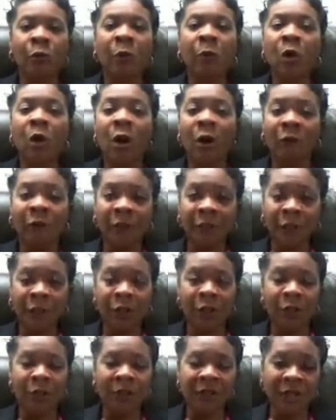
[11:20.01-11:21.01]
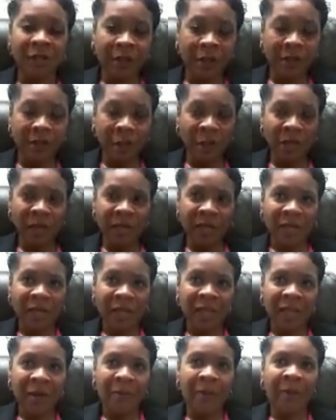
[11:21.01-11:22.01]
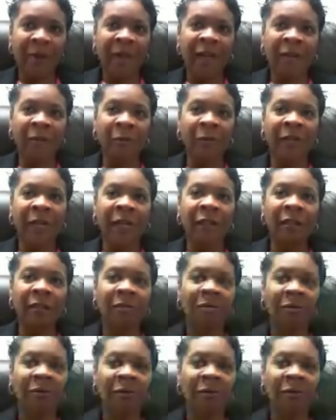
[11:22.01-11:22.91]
we were already using the book, but when I